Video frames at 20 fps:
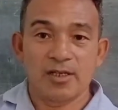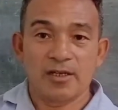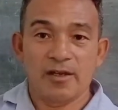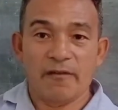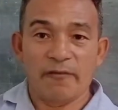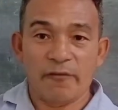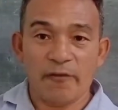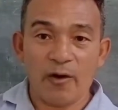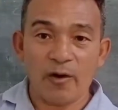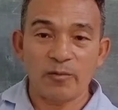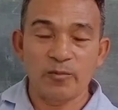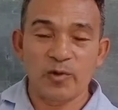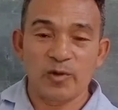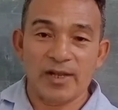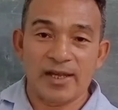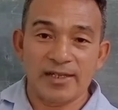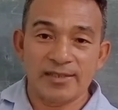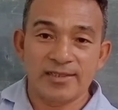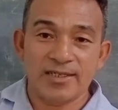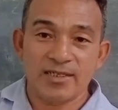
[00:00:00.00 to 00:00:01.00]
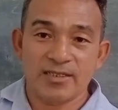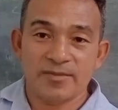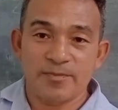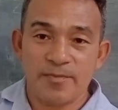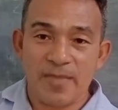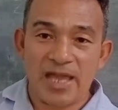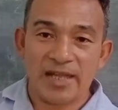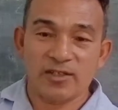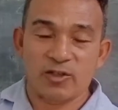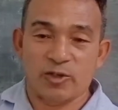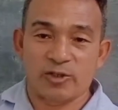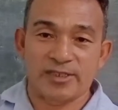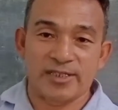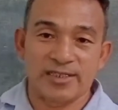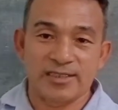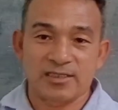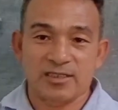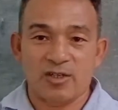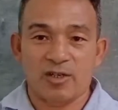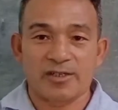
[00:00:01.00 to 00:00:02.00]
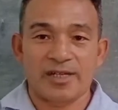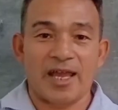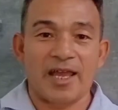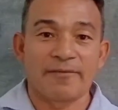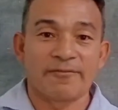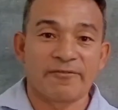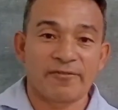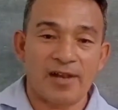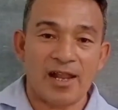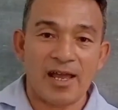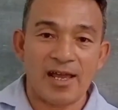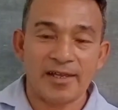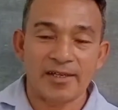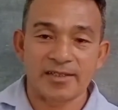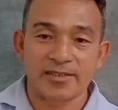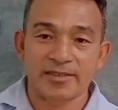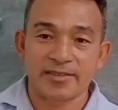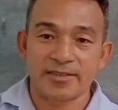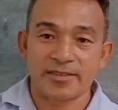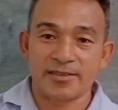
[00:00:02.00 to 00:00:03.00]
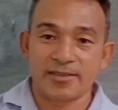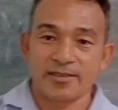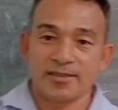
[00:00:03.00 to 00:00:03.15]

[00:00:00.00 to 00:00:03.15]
formula, this method is not applied.